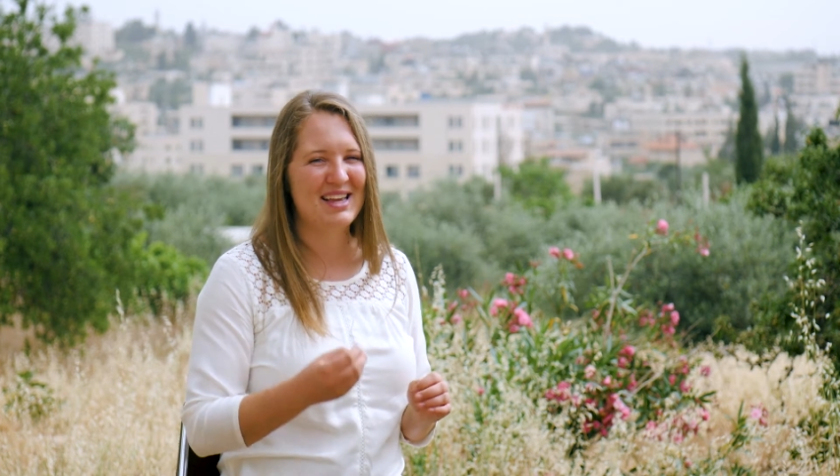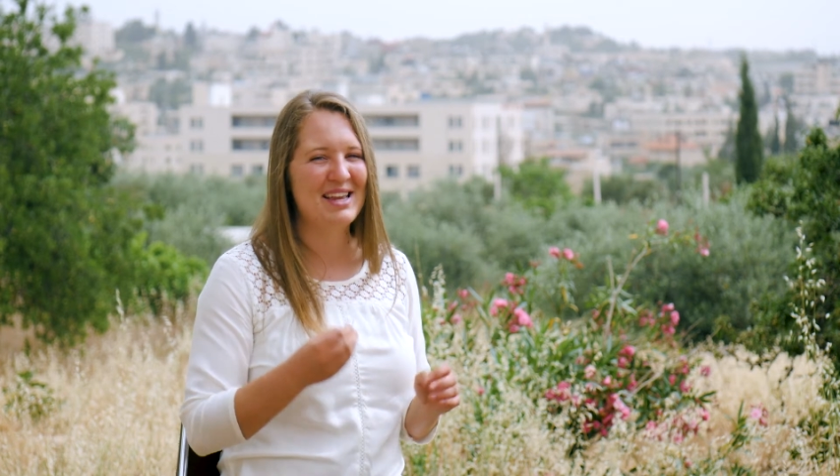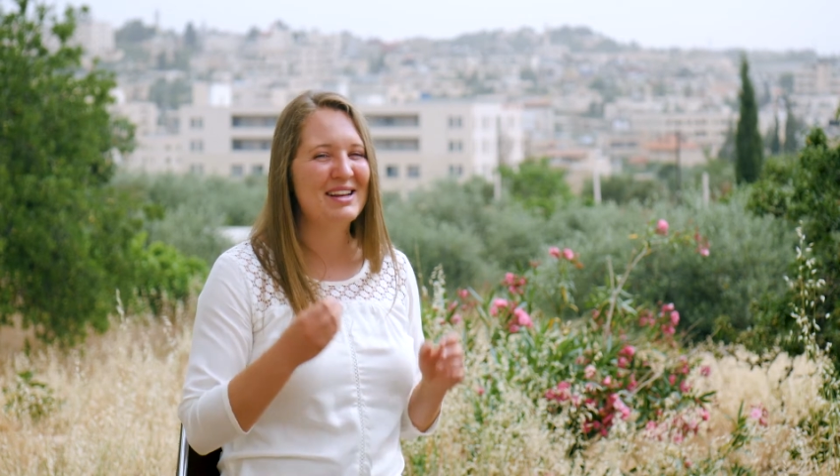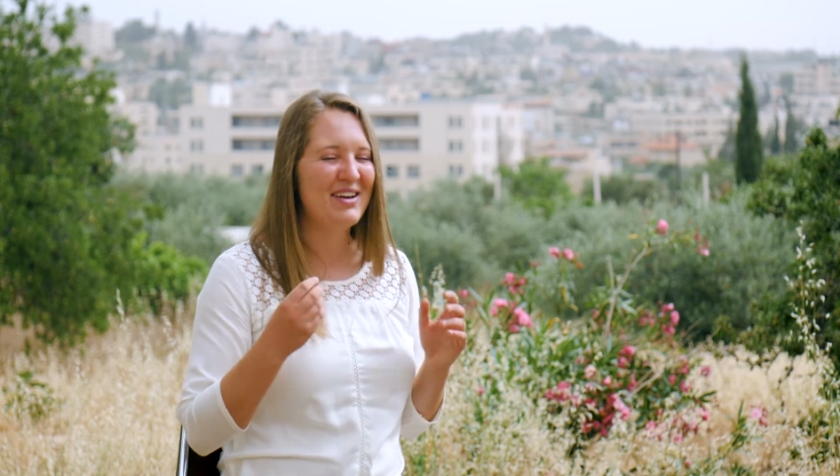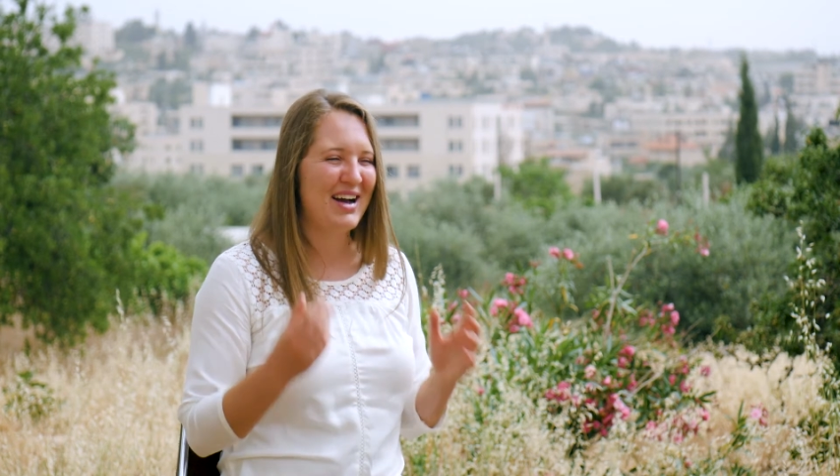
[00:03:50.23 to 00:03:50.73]

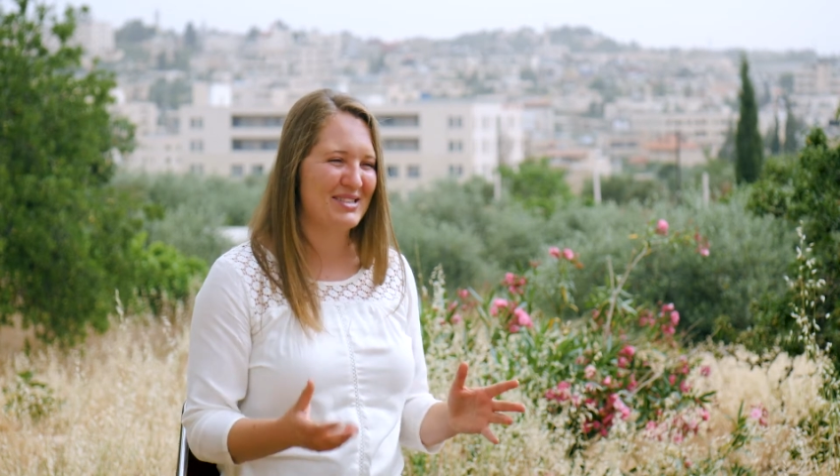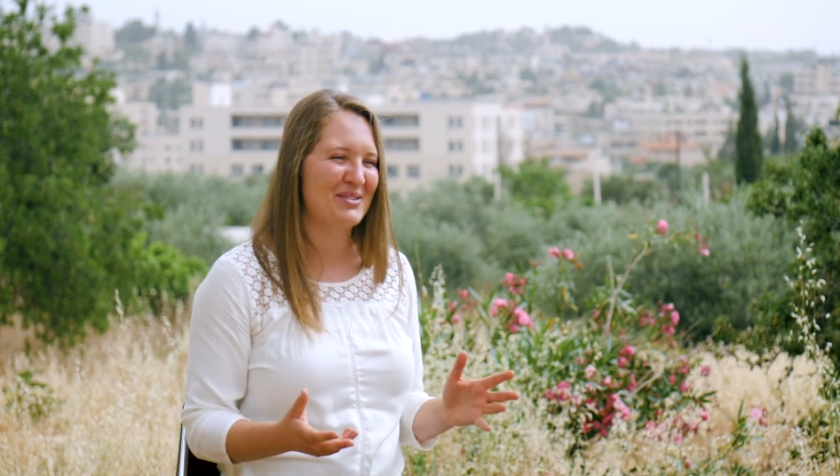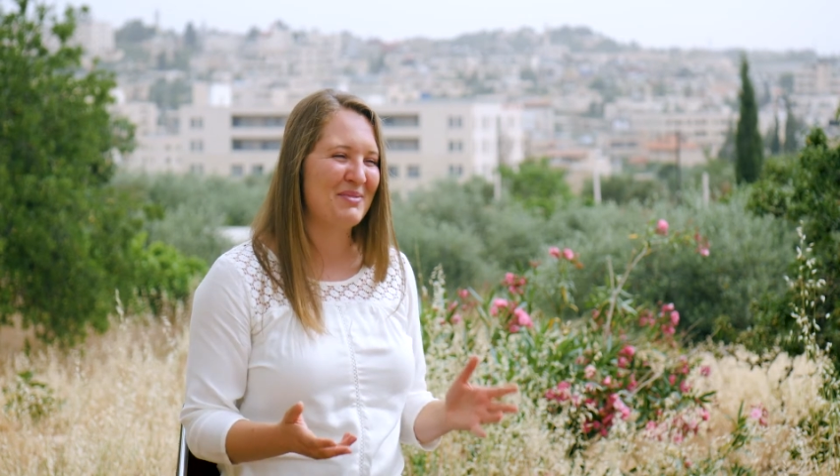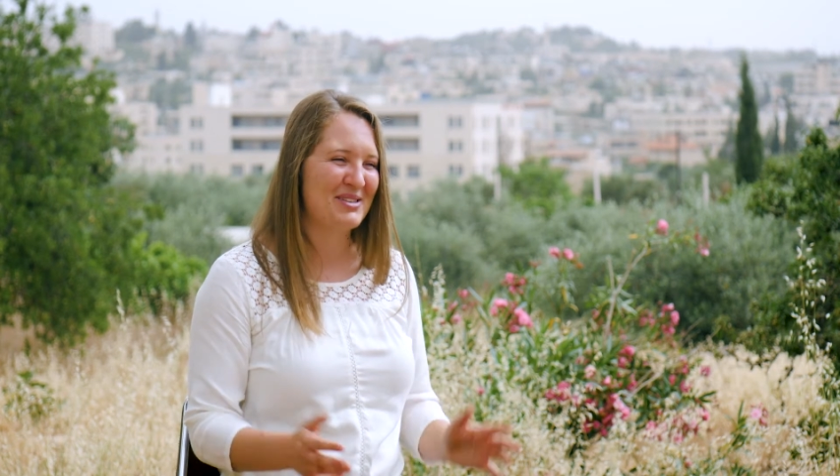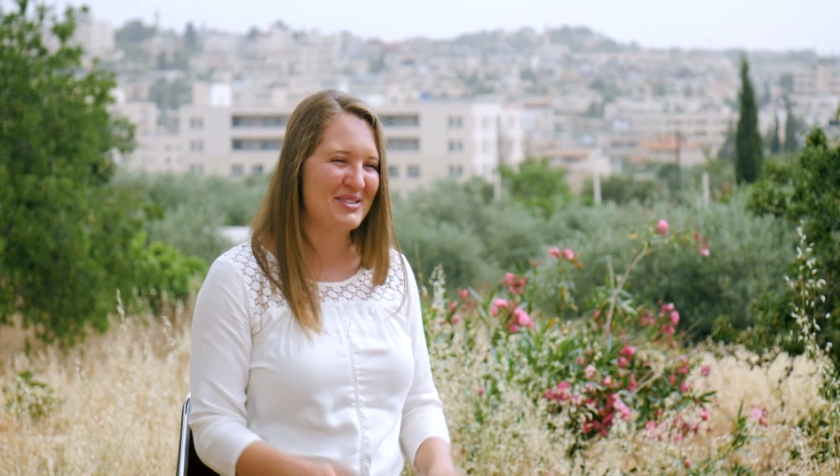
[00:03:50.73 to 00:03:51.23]
in class
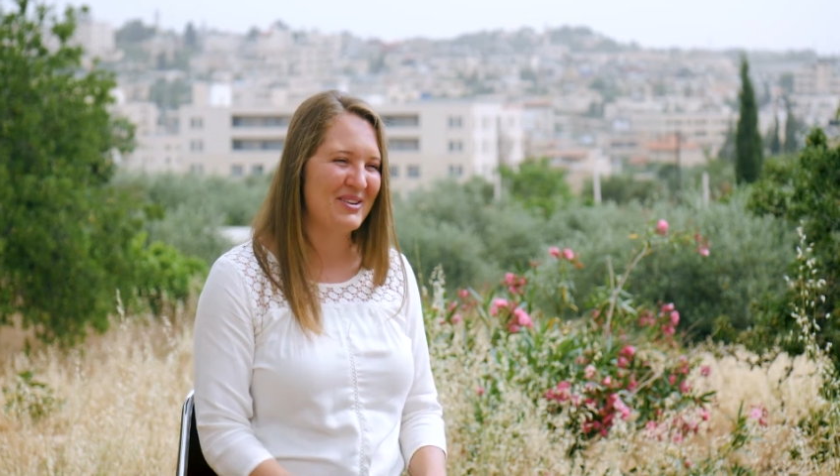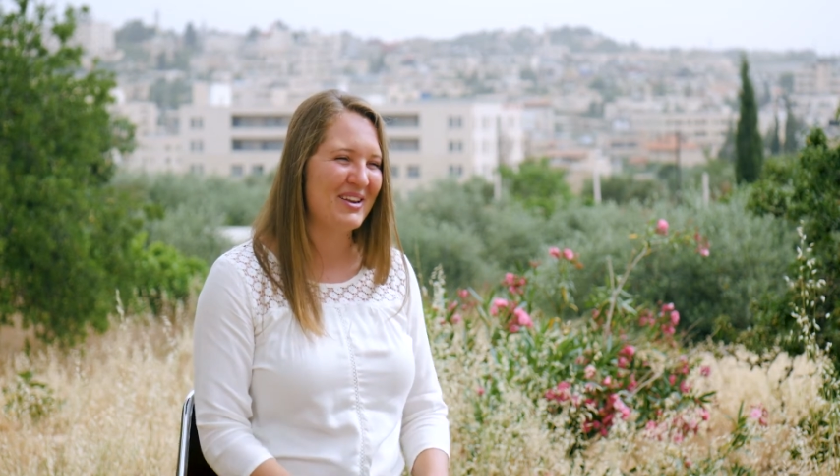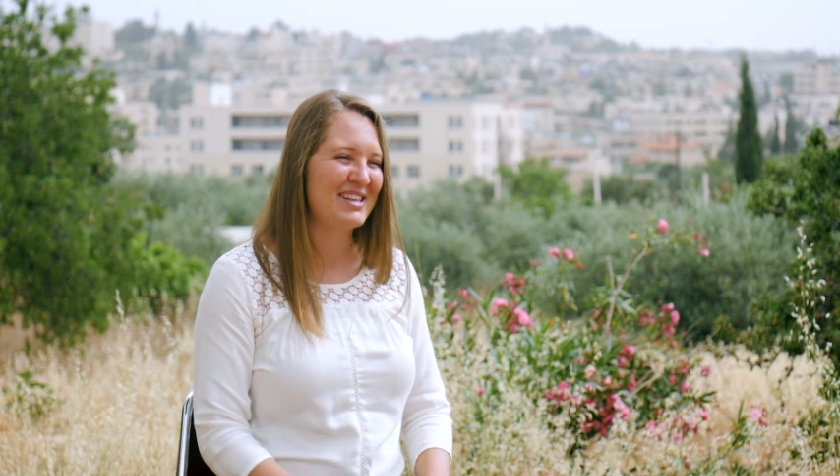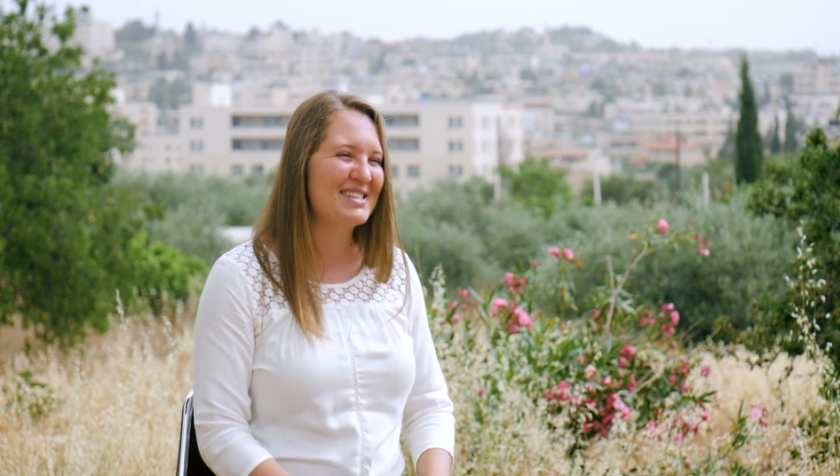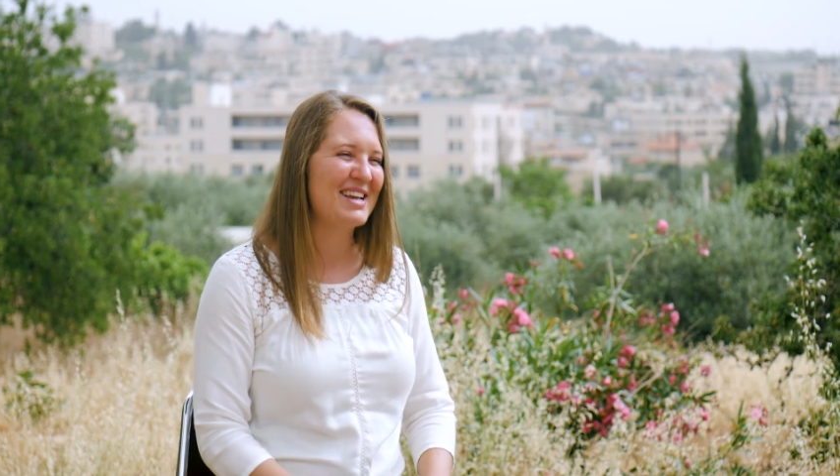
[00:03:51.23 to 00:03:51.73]
with my
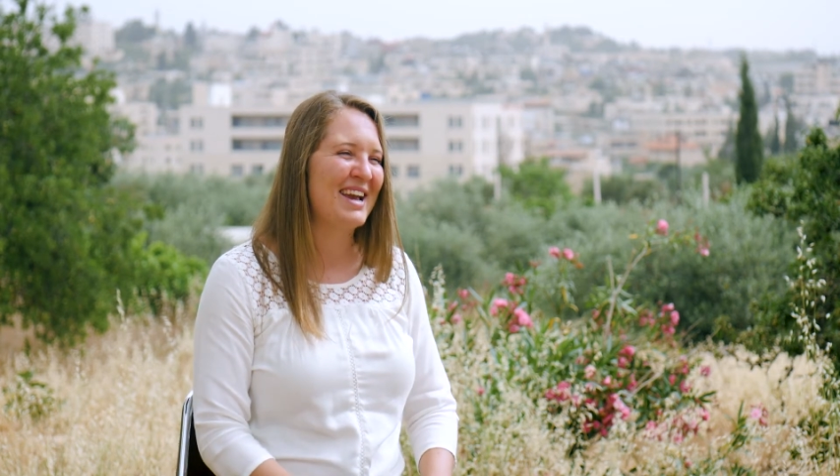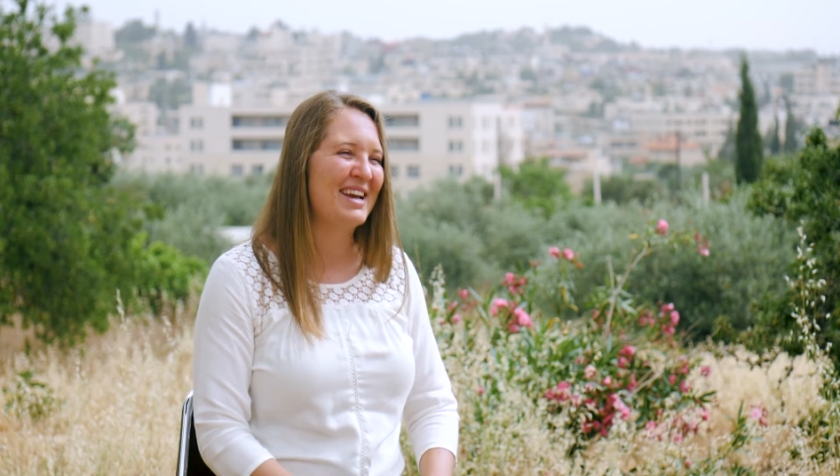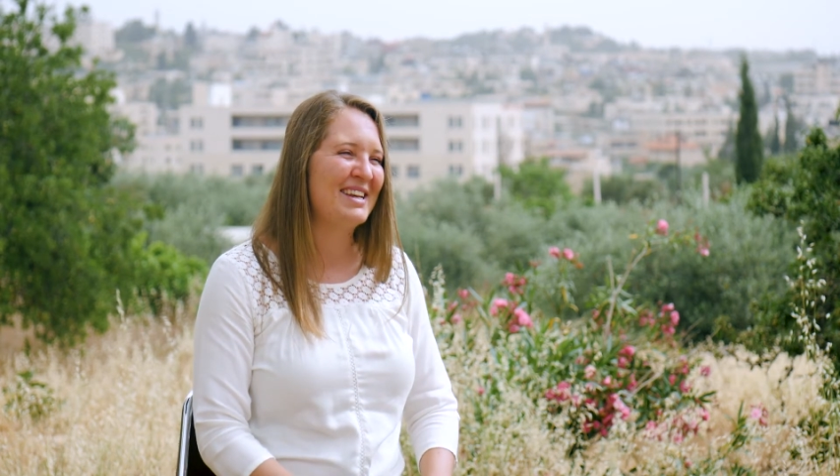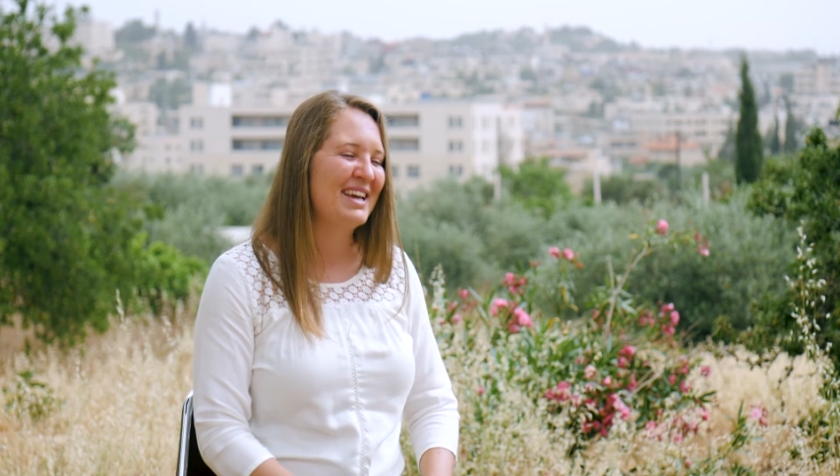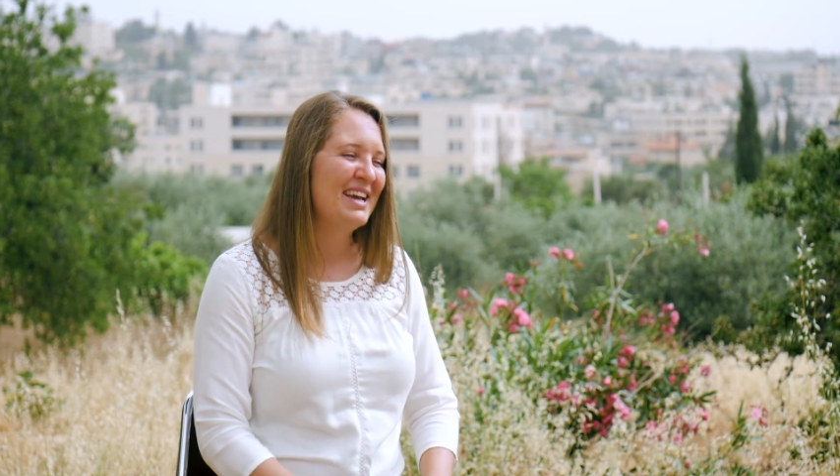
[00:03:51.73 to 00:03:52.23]
students, and